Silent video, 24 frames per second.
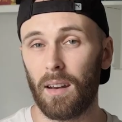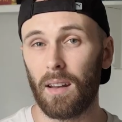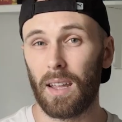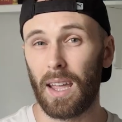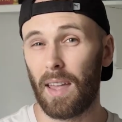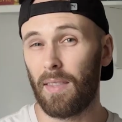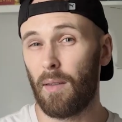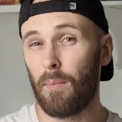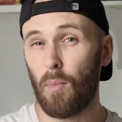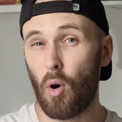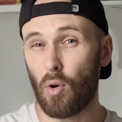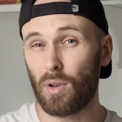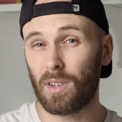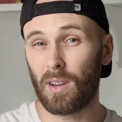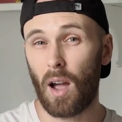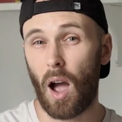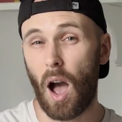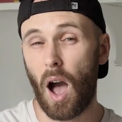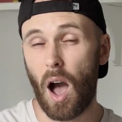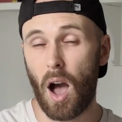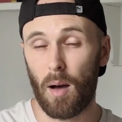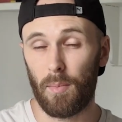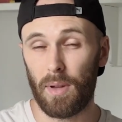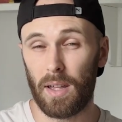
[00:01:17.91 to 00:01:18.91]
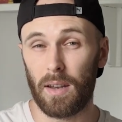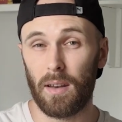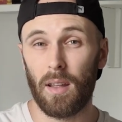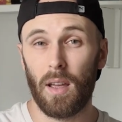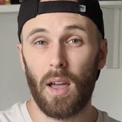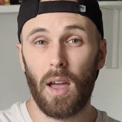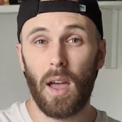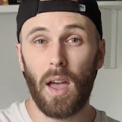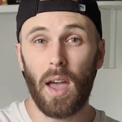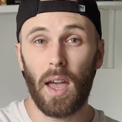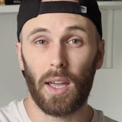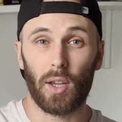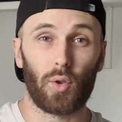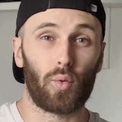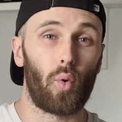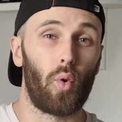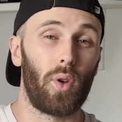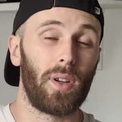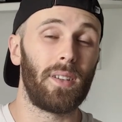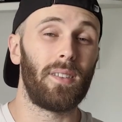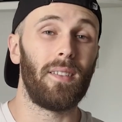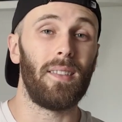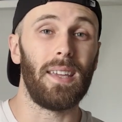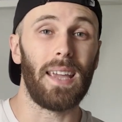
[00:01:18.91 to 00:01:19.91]
Again, the most common is
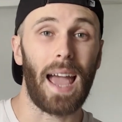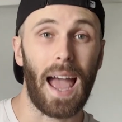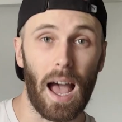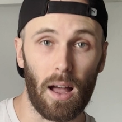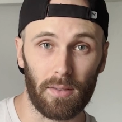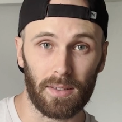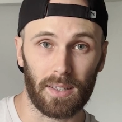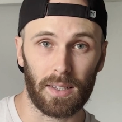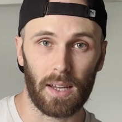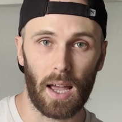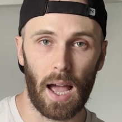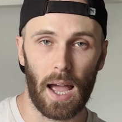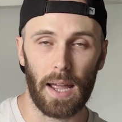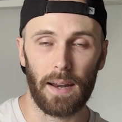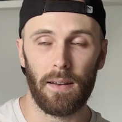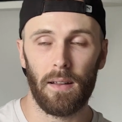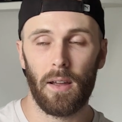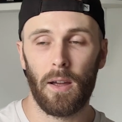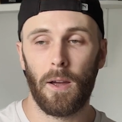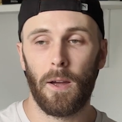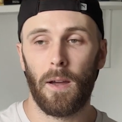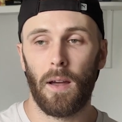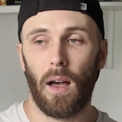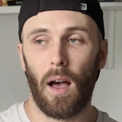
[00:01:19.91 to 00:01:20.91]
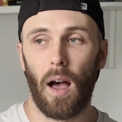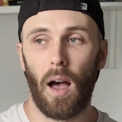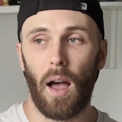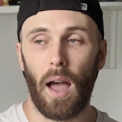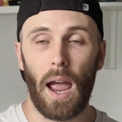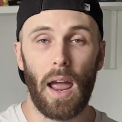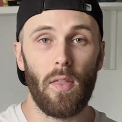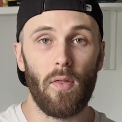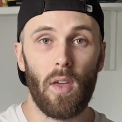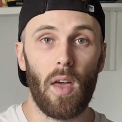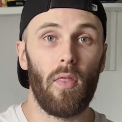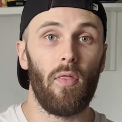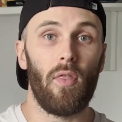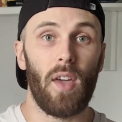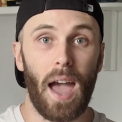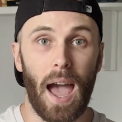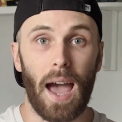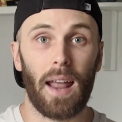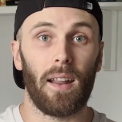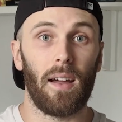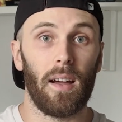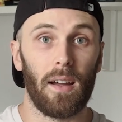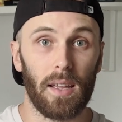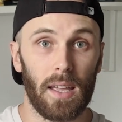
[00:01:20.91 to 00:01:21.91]
rolling to the outside. And then
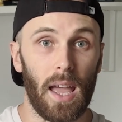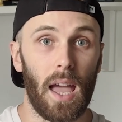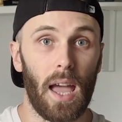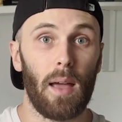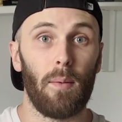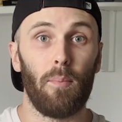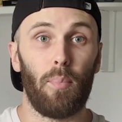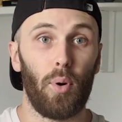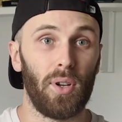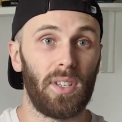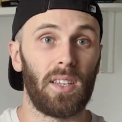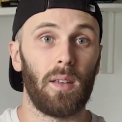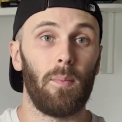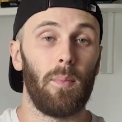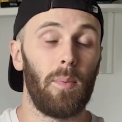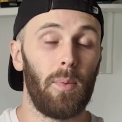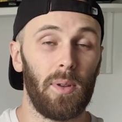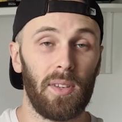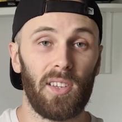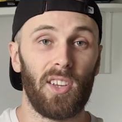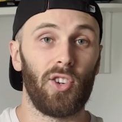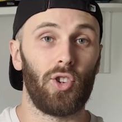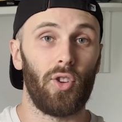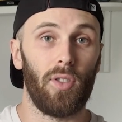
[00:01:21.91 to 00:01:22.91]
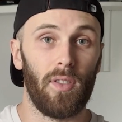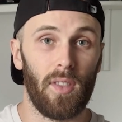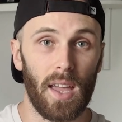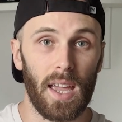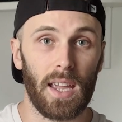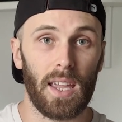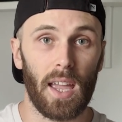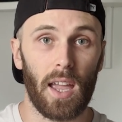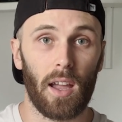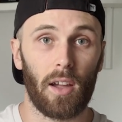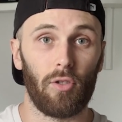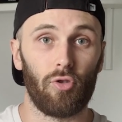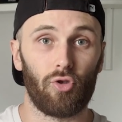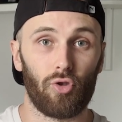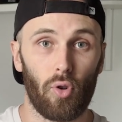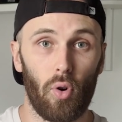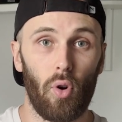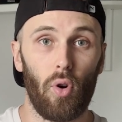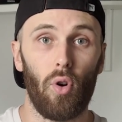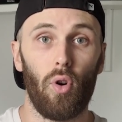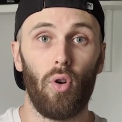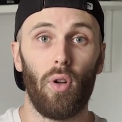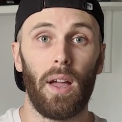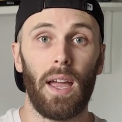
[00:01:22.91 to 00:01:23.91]
that again puts them in a position they can't
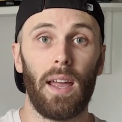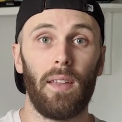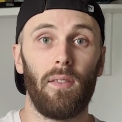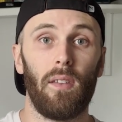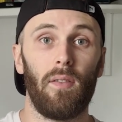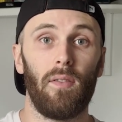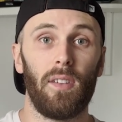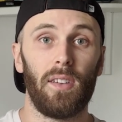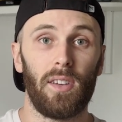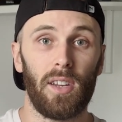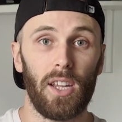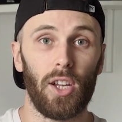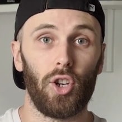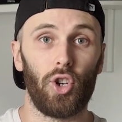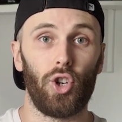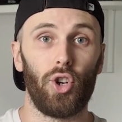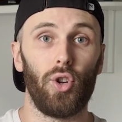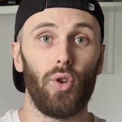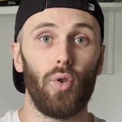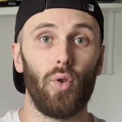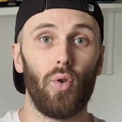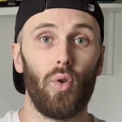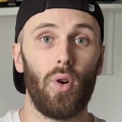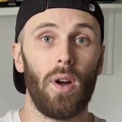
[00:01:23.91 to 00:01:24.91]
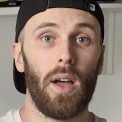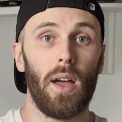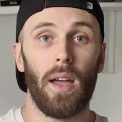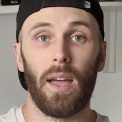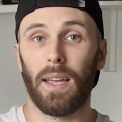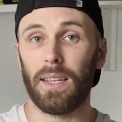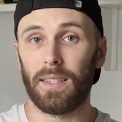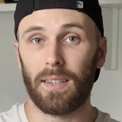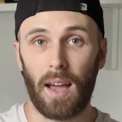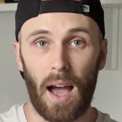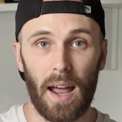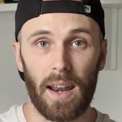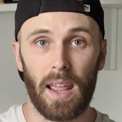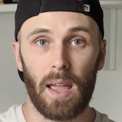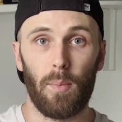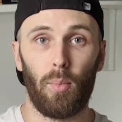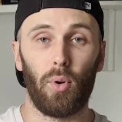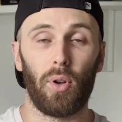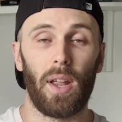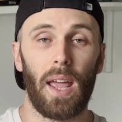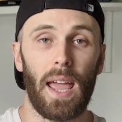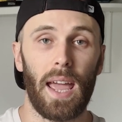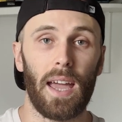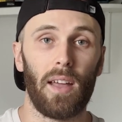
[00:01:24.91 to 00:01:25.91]
control, and then the tissue is not
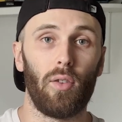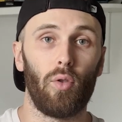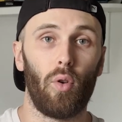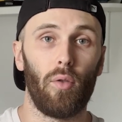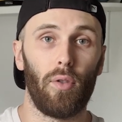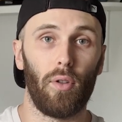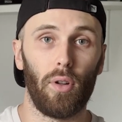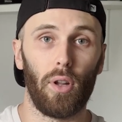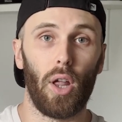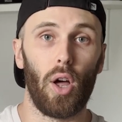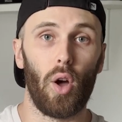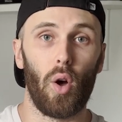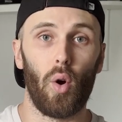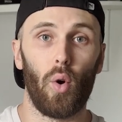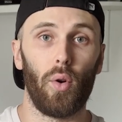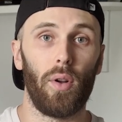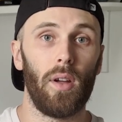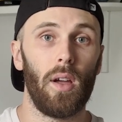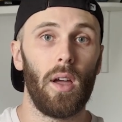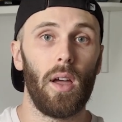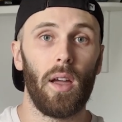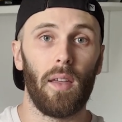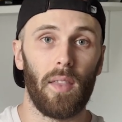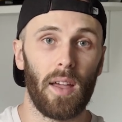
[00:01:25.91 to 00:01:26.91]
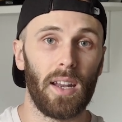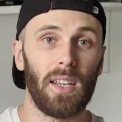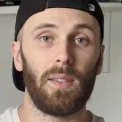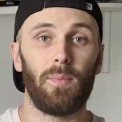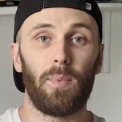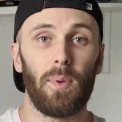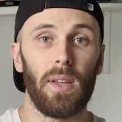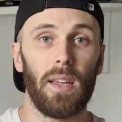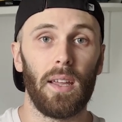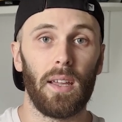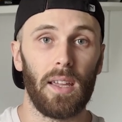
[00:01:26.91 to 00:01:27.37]
able to handle the load that is being